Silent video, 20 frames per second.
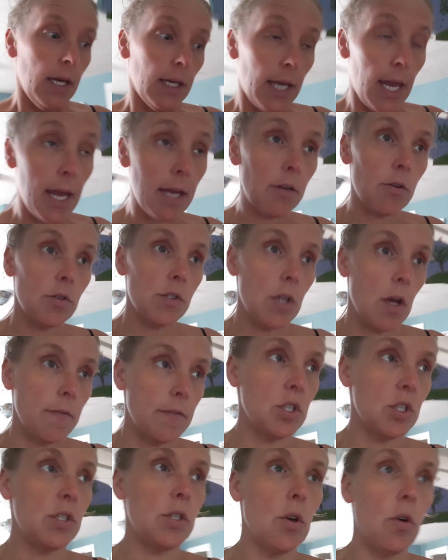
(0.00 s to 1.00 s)
canners off
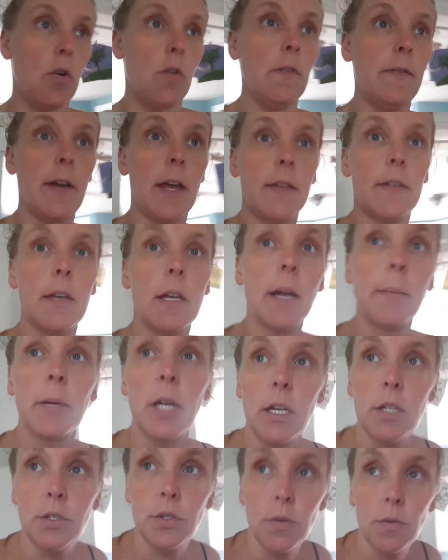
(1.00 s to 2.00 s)
the stove, and then I'm
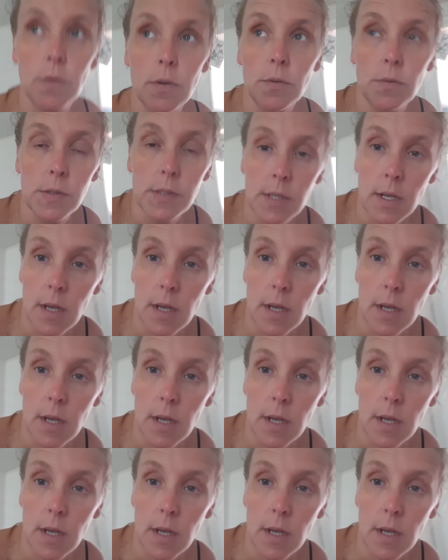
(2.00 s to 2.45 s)
going to do those